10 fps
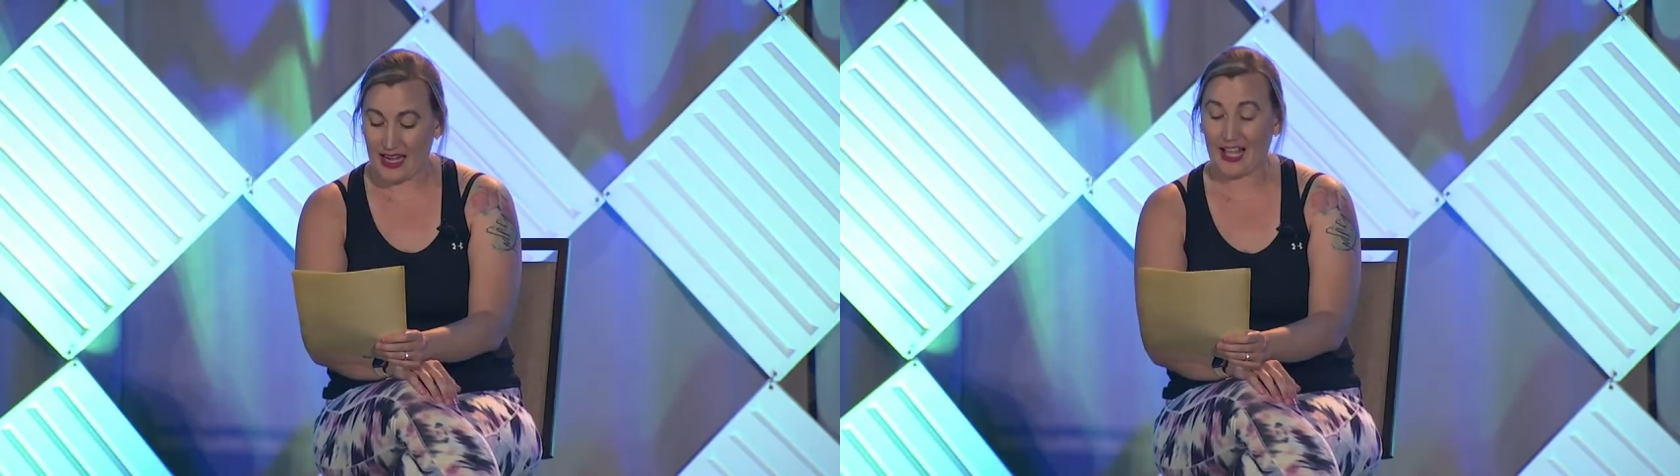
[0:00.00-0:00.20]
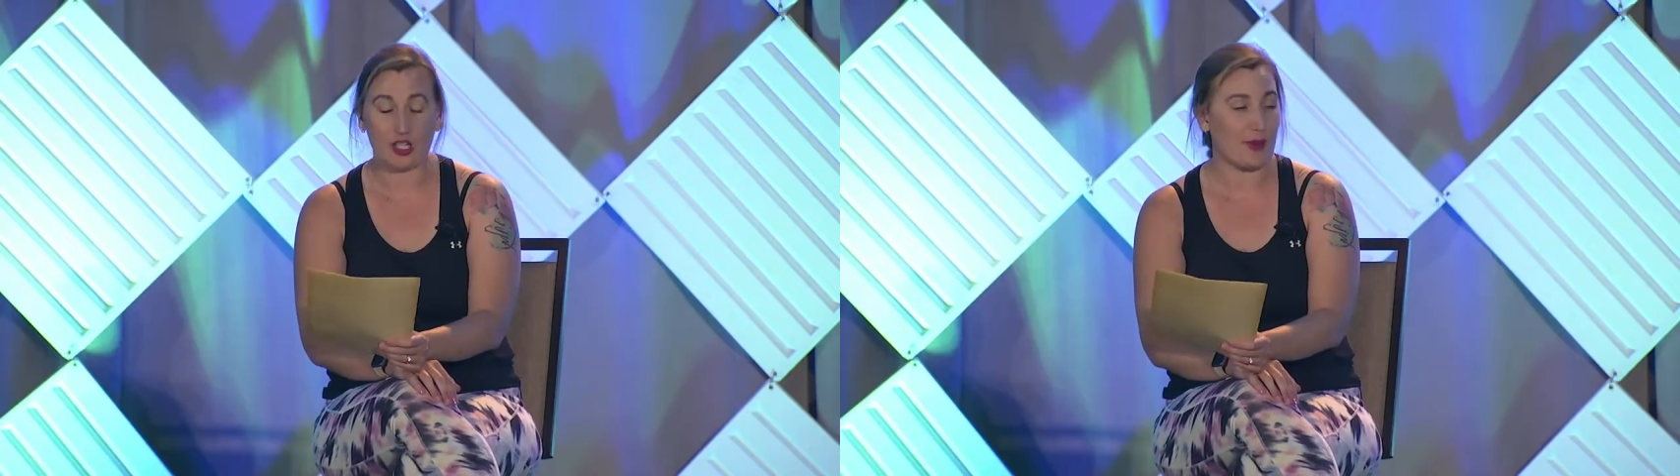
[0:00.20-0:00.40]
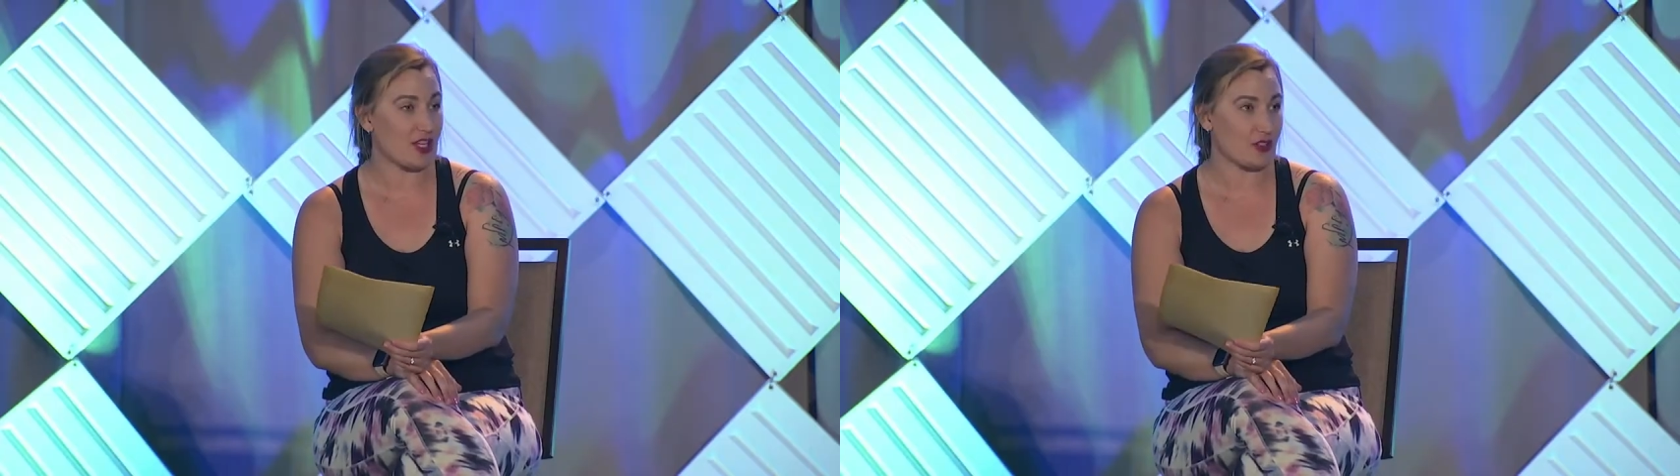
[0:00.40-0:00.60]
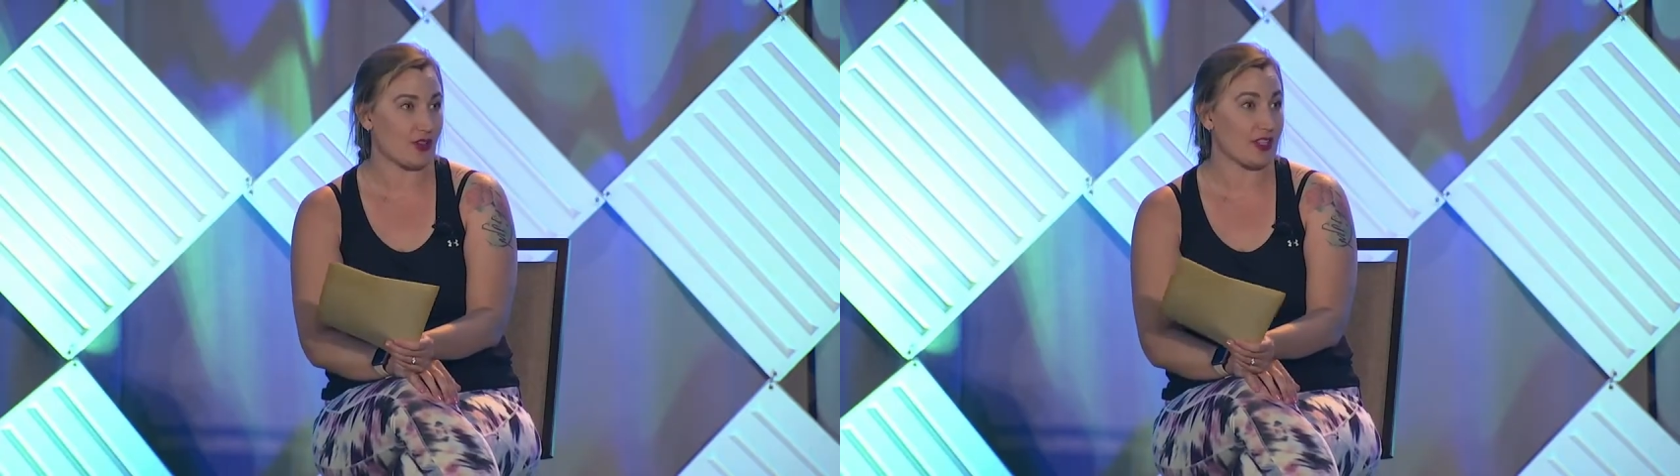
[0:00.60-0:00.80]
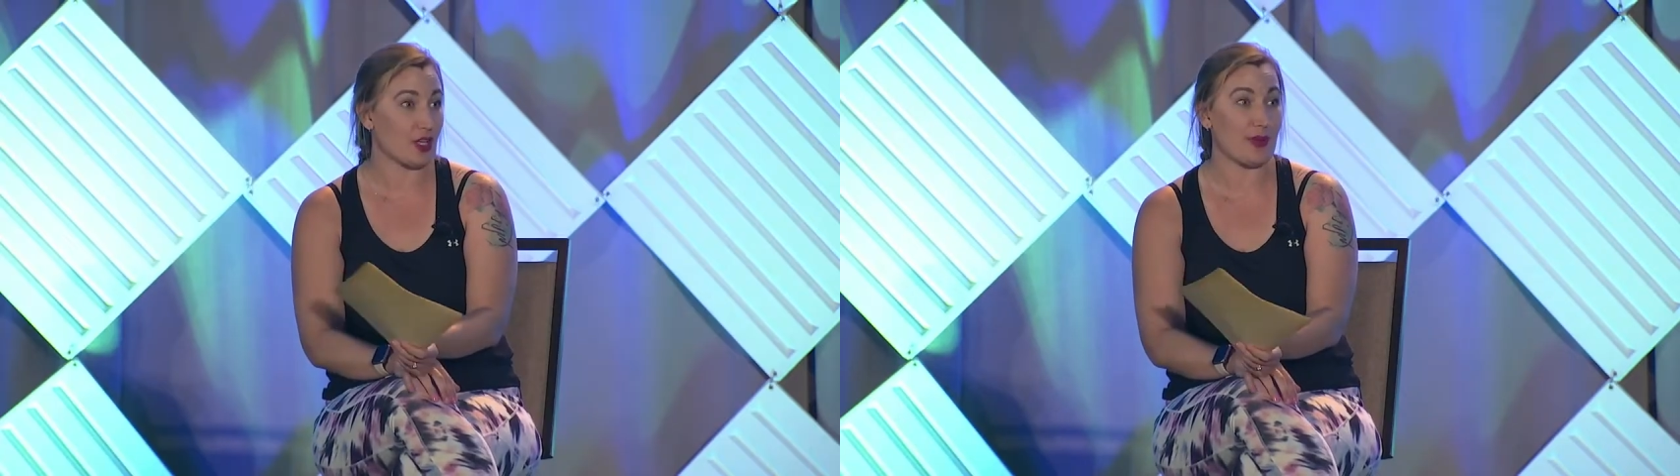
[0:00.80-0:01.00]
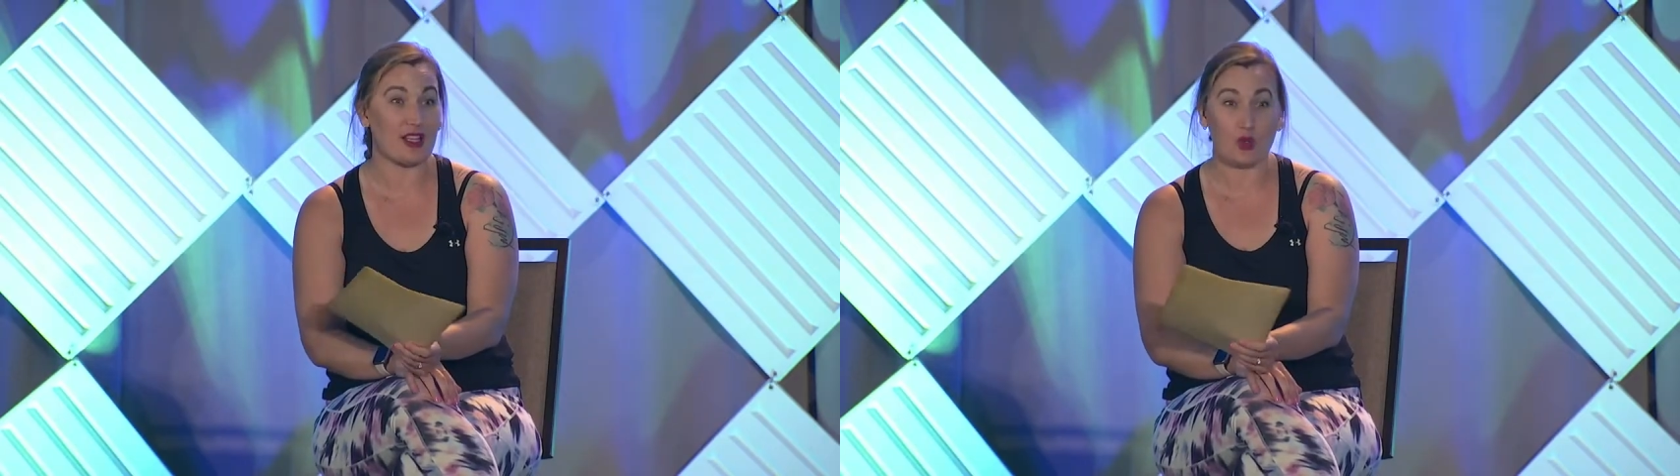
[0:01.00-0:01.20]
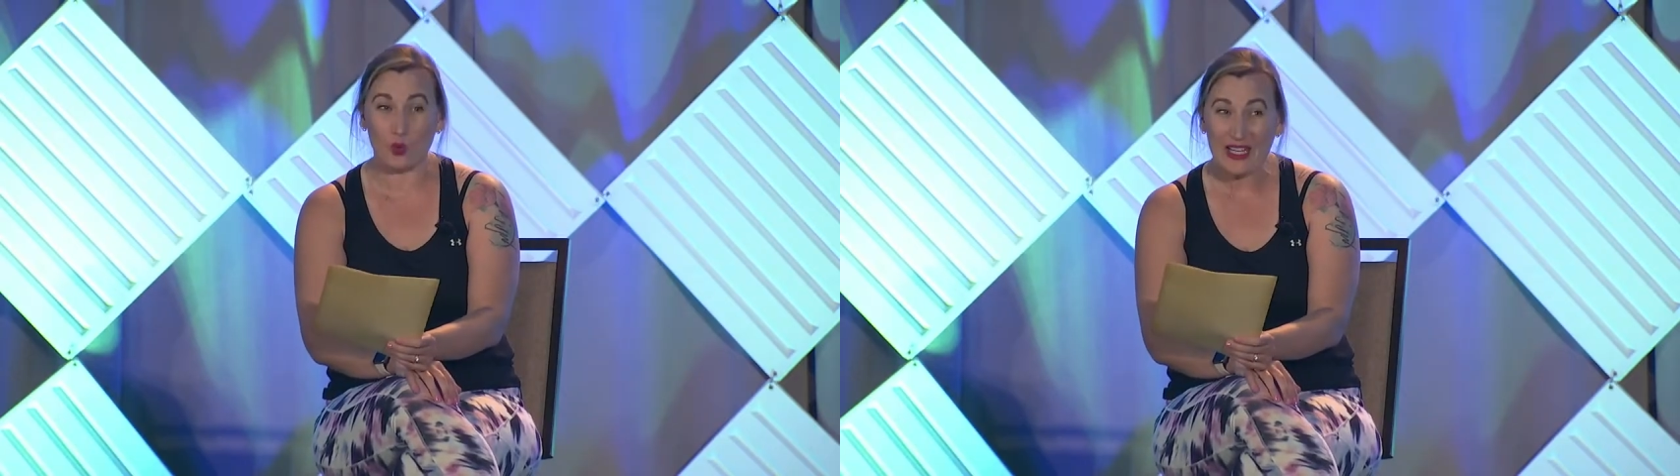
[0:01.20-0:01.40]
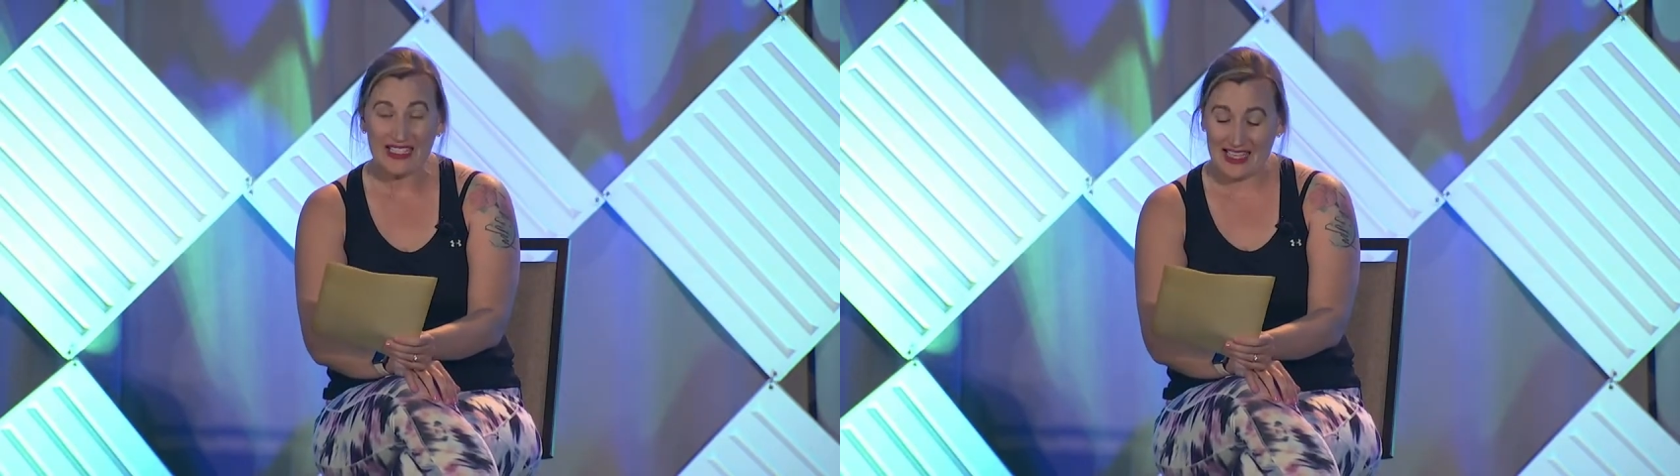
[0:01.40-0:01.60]
and occupational therapy on the
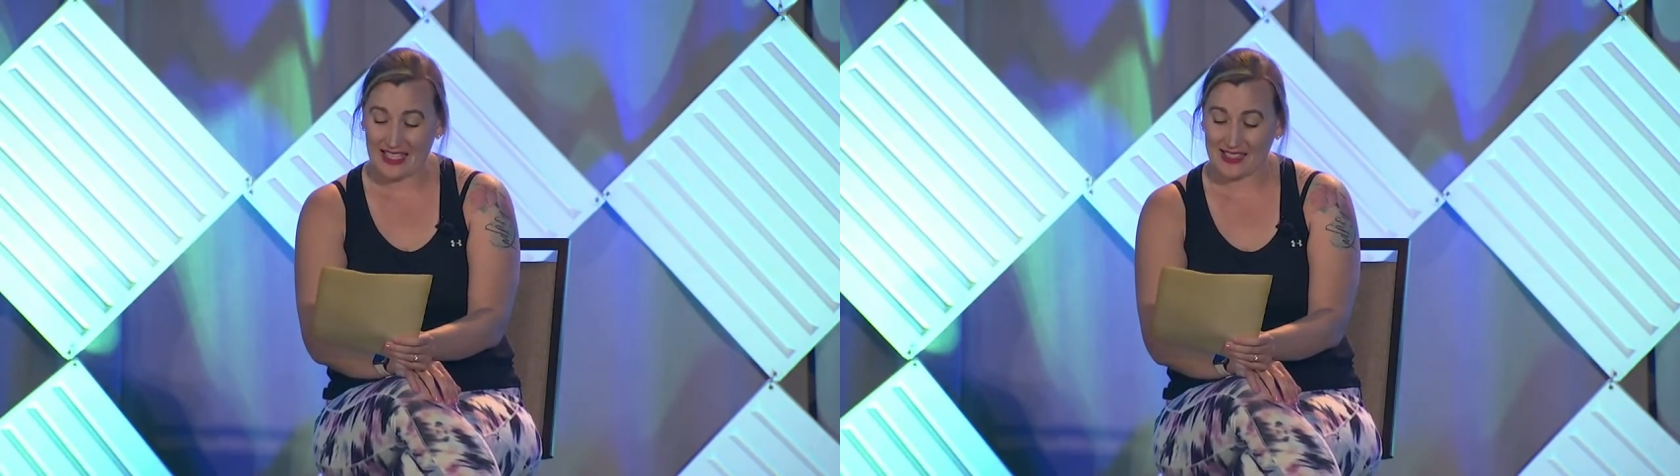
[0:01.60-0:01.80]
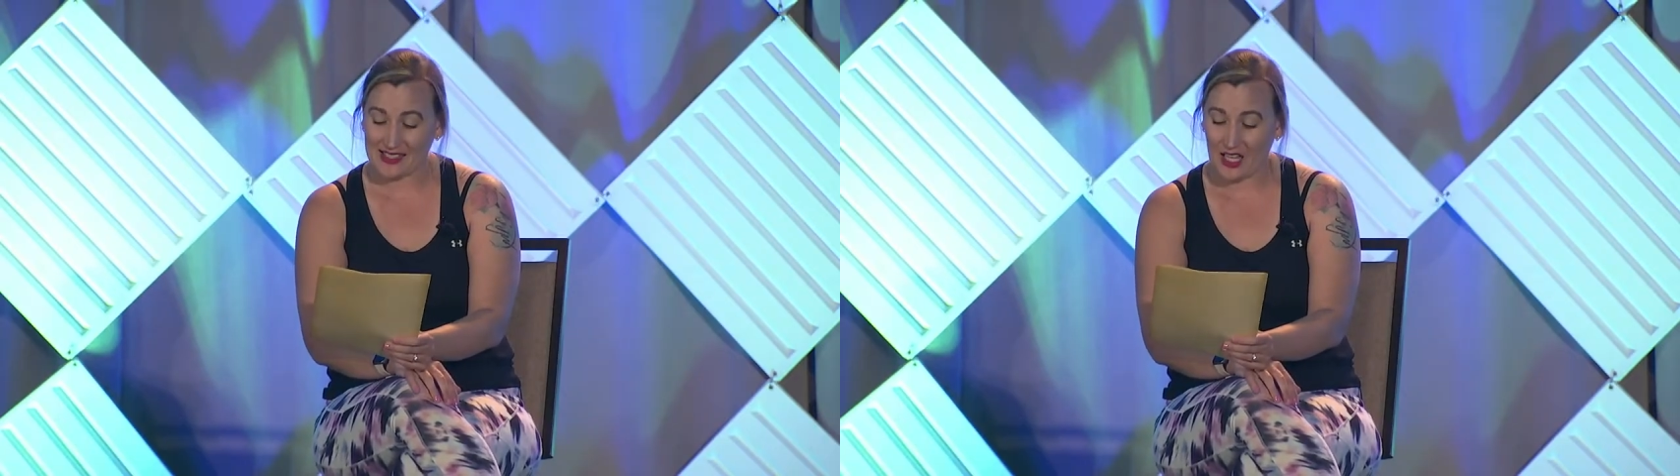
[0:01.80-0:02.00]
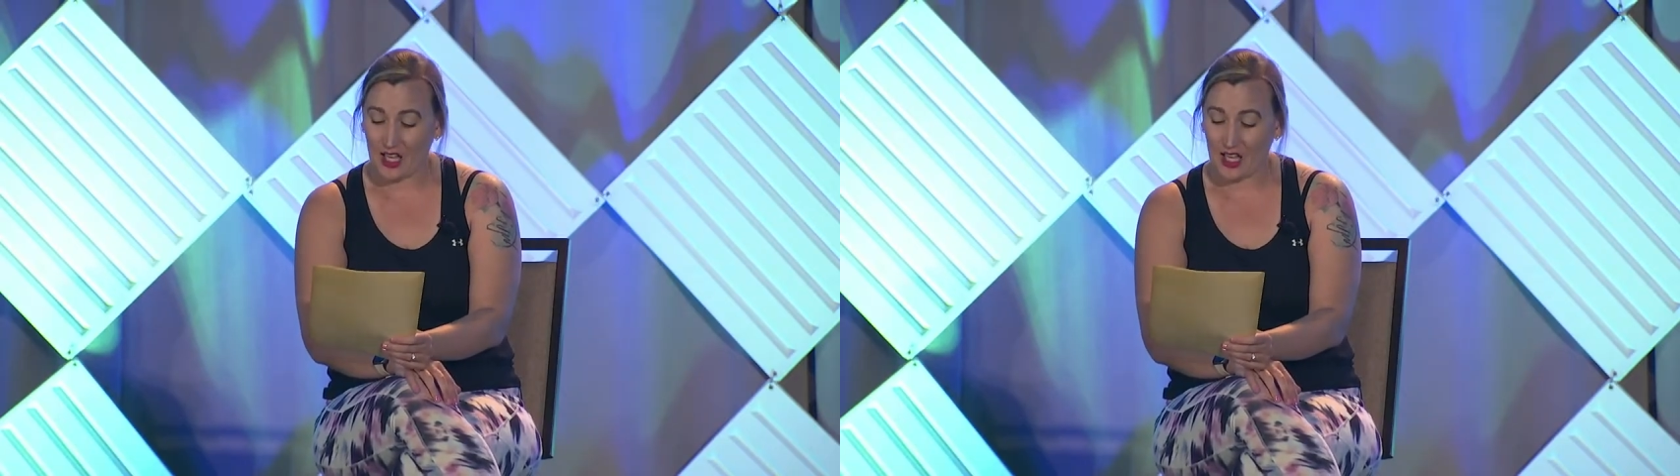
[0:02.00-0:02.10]
weekdays,